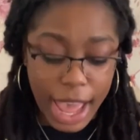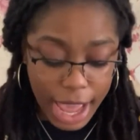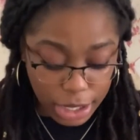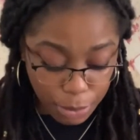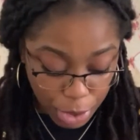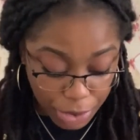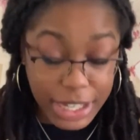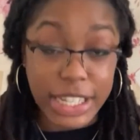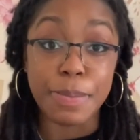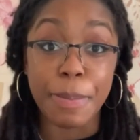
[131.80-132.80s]
And I'm wearing
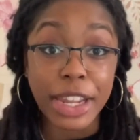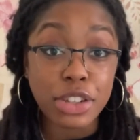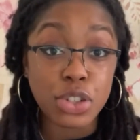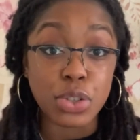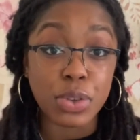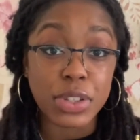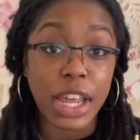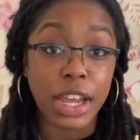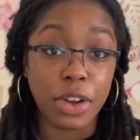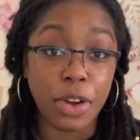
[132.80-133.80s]
these men's shorts
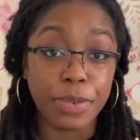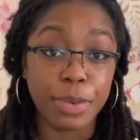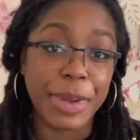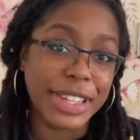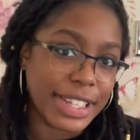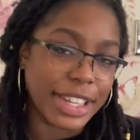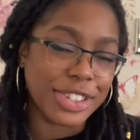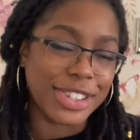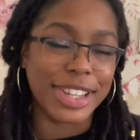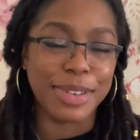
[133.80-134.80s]
that I got from the men's
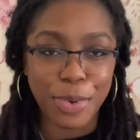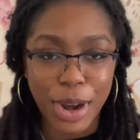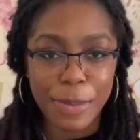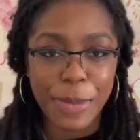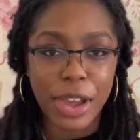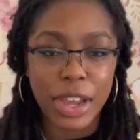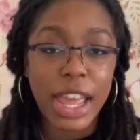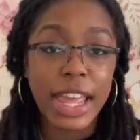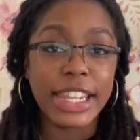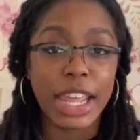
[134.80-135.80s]
section in Primark.
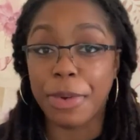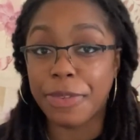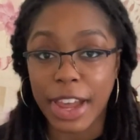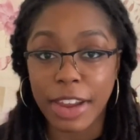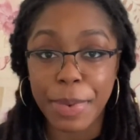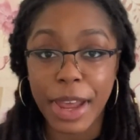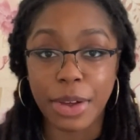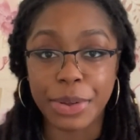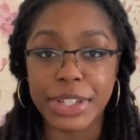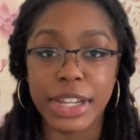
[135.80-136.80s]
They were
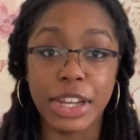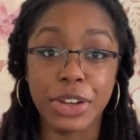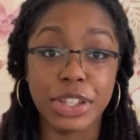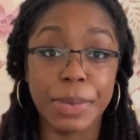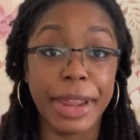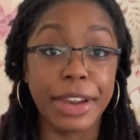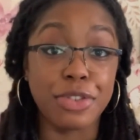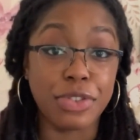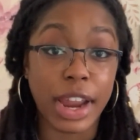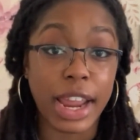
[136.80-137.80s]
£5 and I got them in
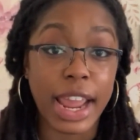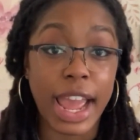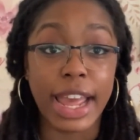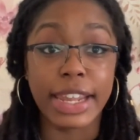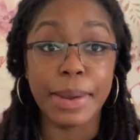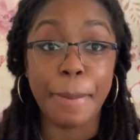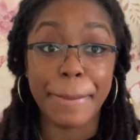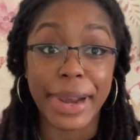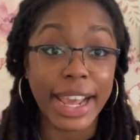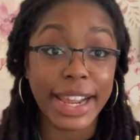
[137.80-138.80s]
grey and
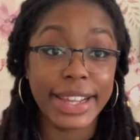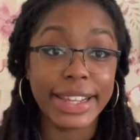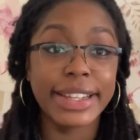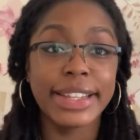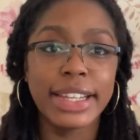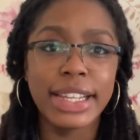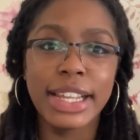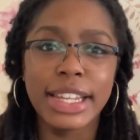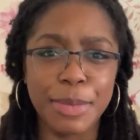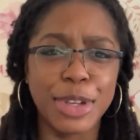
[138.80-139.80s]
black.
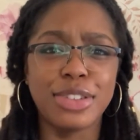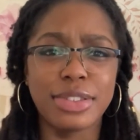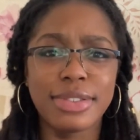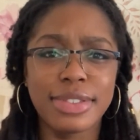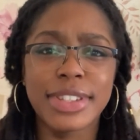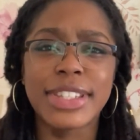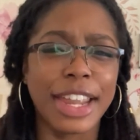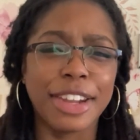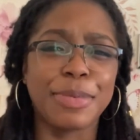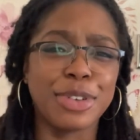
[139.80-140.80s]
Let me
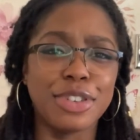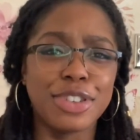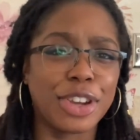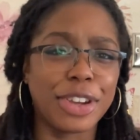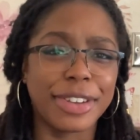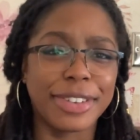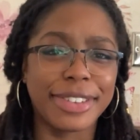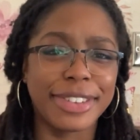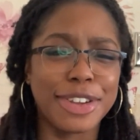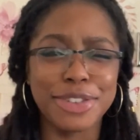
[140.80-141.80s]
stand up and show you
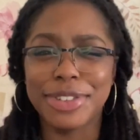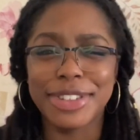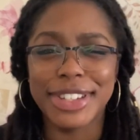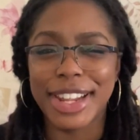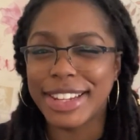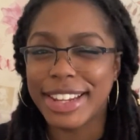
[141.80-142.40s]
the shorts.